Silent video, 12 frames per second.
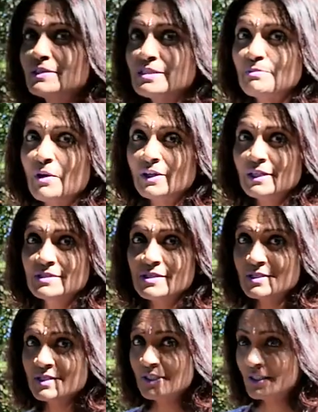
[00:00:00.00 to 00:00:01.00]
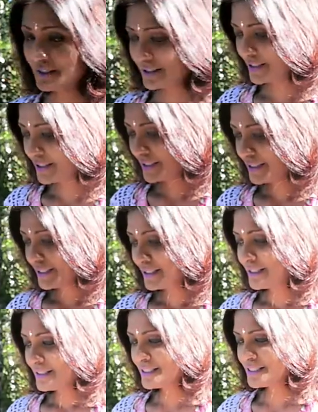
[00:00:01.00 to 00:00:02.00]
spot existed
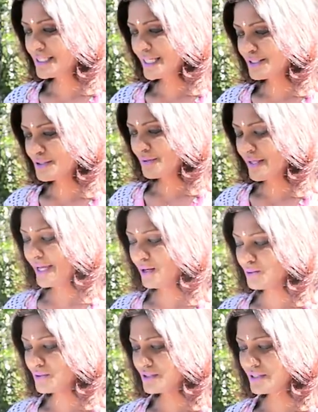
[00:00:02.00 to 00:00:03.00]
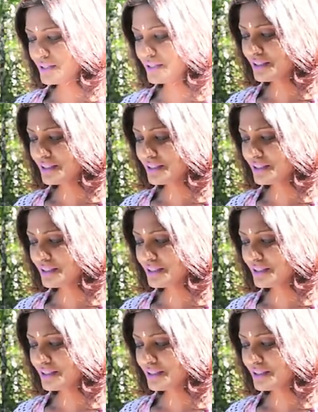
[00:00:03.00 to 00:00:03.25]
just next to the house.